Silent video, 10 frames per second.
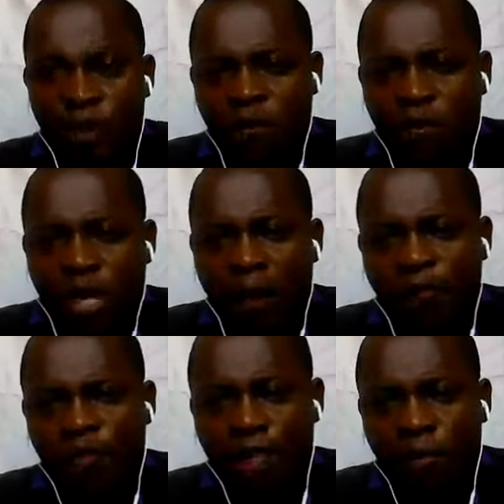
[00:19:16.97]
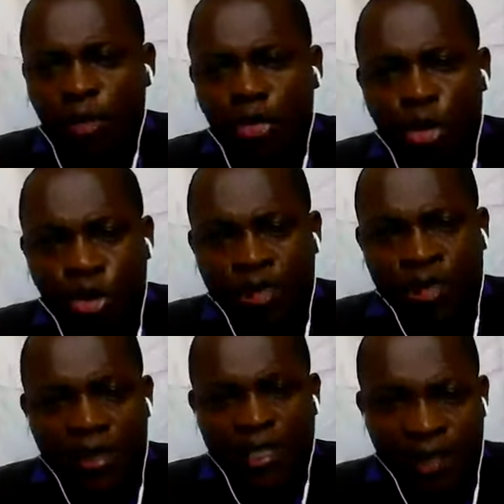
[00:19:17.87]
people have to be able to
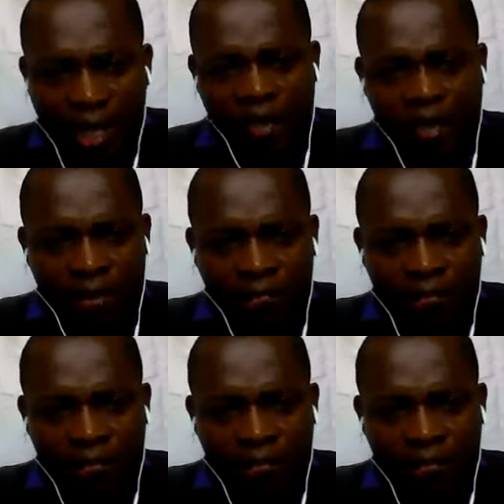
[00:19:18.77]
trust each other.